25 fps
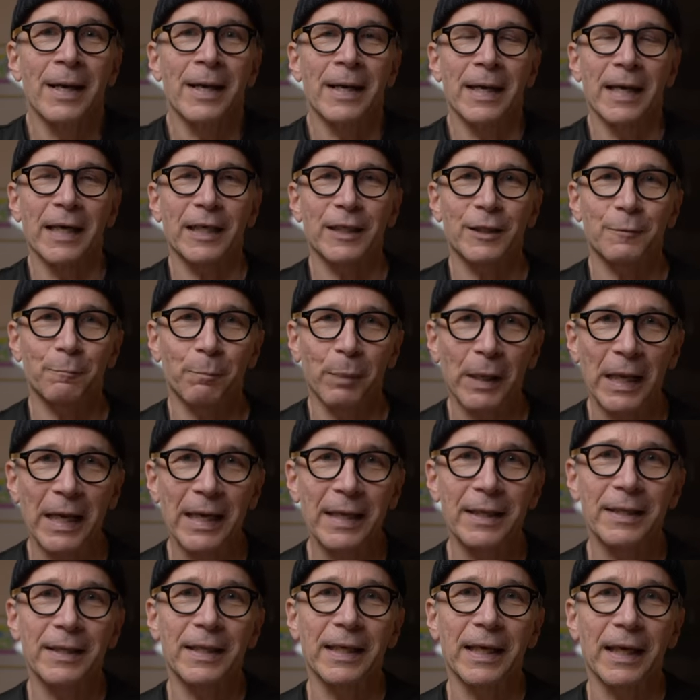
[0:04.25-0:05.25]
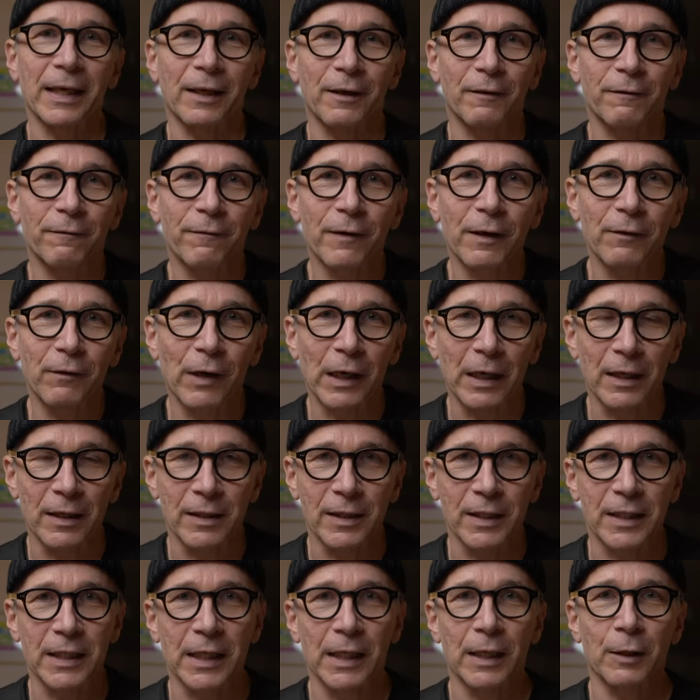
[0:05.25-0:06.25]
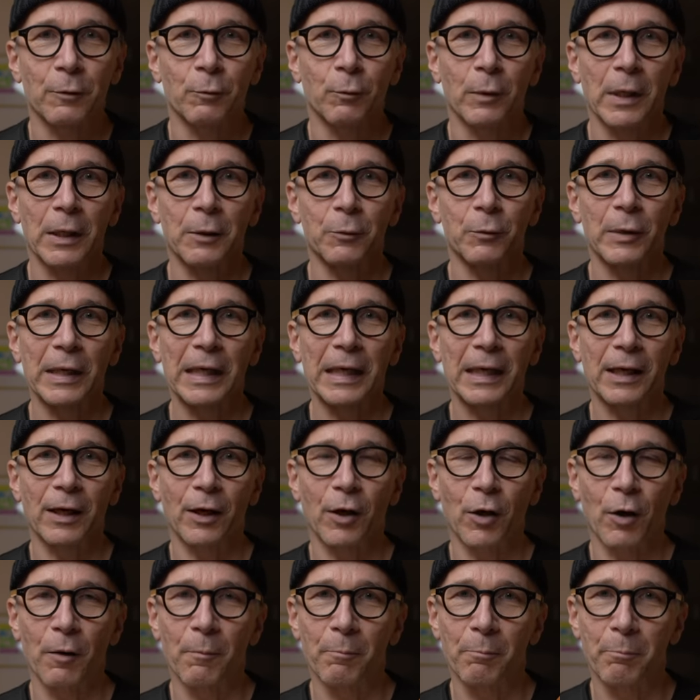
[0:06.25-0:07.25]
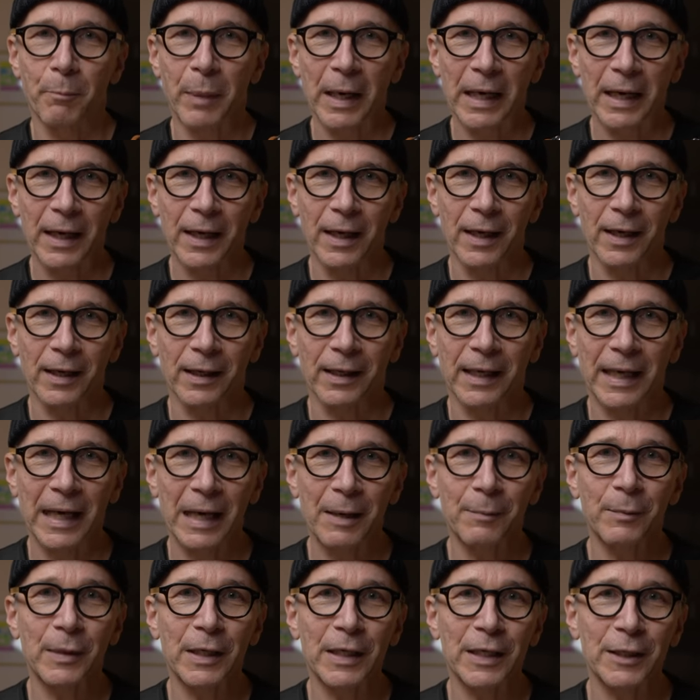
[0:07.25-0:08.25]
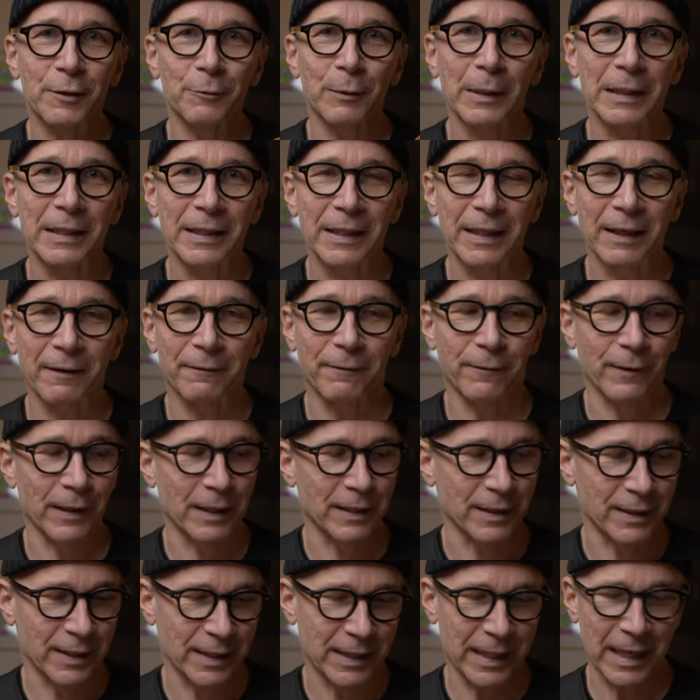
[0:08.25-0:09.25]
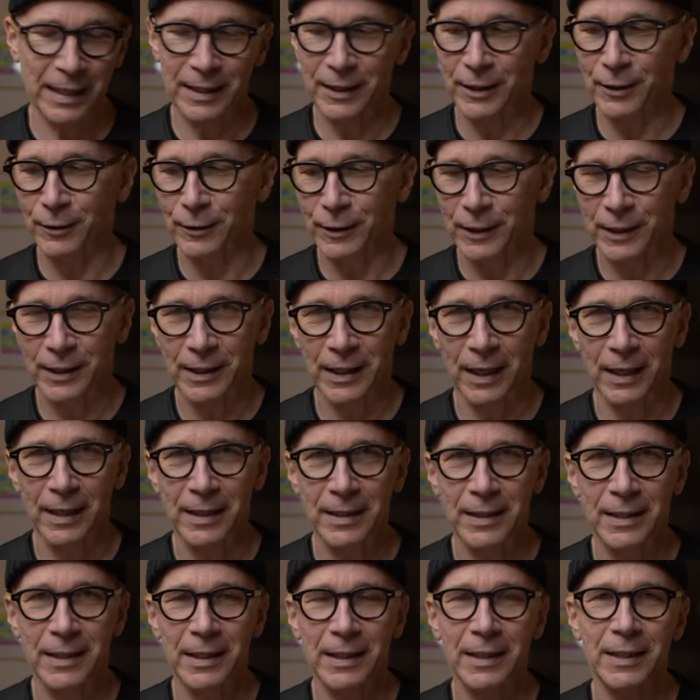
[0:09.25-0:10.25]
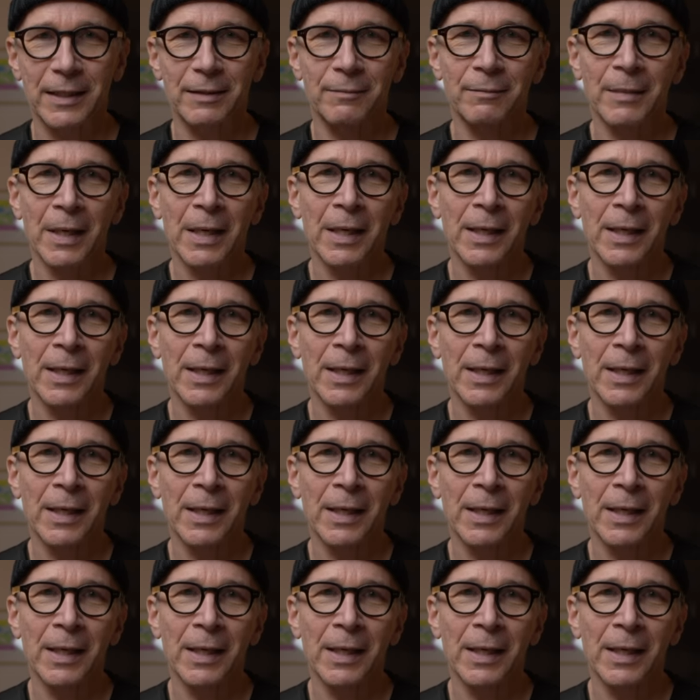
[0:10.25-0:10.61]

explain the equivalency when we compare cameras with different sensor sizes.